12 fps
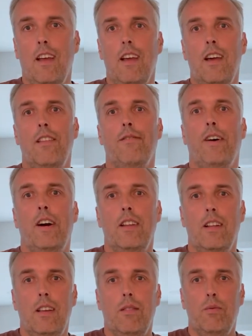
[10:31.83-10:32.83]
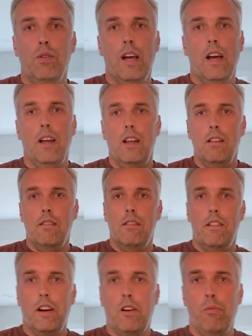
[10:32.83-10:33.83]
And finally, would I
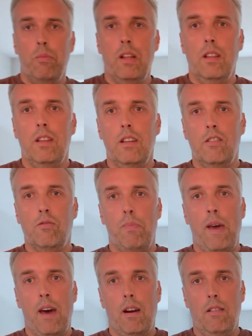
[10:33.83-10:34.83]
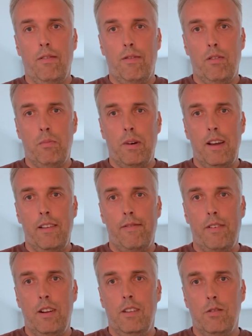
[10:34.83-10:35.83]
recommend this paddle for my
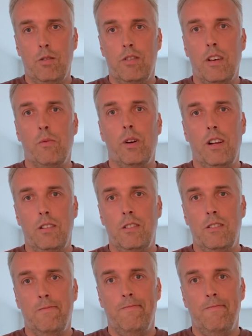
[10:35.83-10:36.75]
friends or someone else?